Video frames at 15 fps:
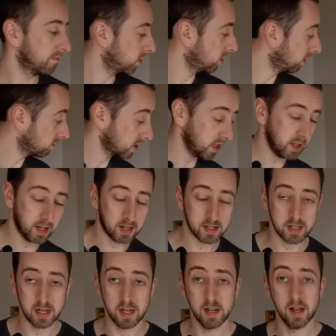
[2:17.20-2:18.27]
Obviously, like I
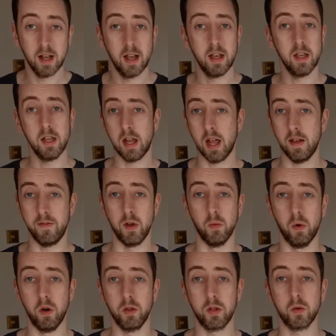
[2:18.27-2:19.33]
say, if you
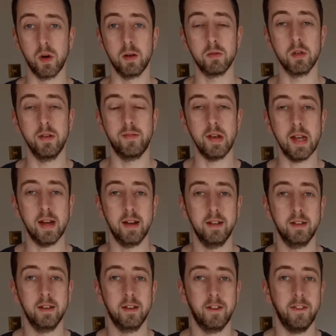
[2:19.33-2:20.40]
want to go absolutely
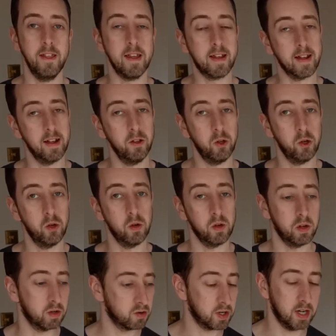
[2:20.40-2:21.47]
freehand, you can do,
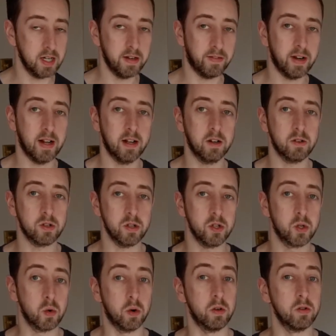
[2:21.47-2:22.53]
try different angles and
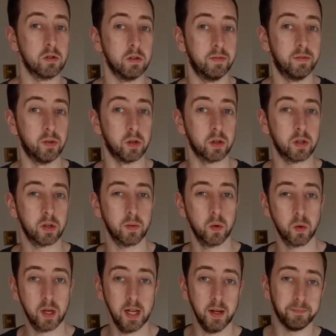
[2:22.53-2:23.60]
so on and so forth.
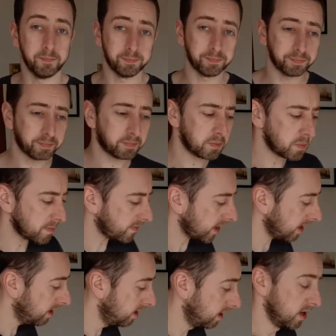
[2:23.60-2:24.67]
Okay,
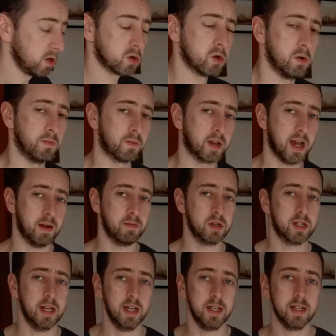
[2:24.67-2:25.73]
so camera
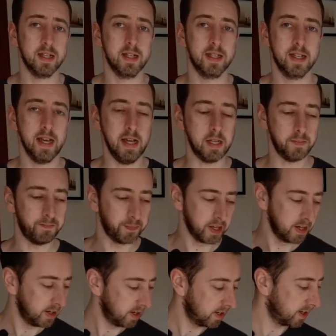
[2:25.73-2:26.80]
side set.
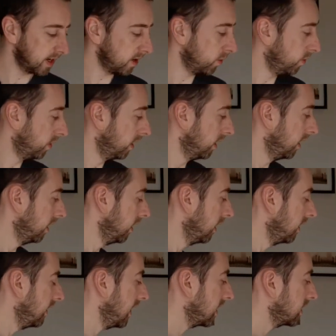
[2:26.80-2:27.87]
Now,
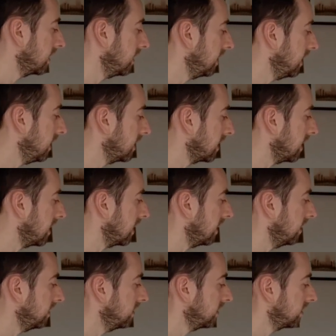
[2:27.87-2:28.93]
the next thing you need
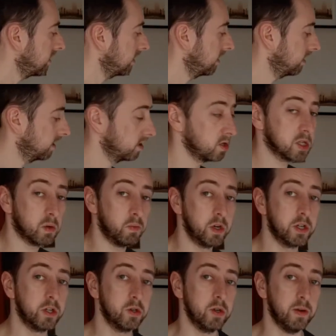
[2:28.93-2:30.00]
is somewhere
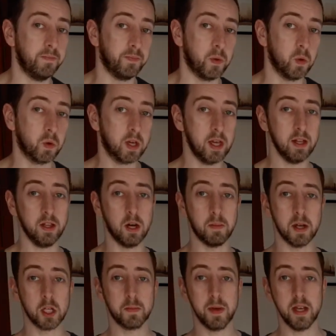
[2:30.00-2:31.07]
to do it. Okay, a little bit
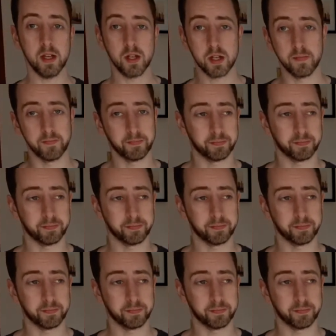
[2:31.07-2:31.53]
of space.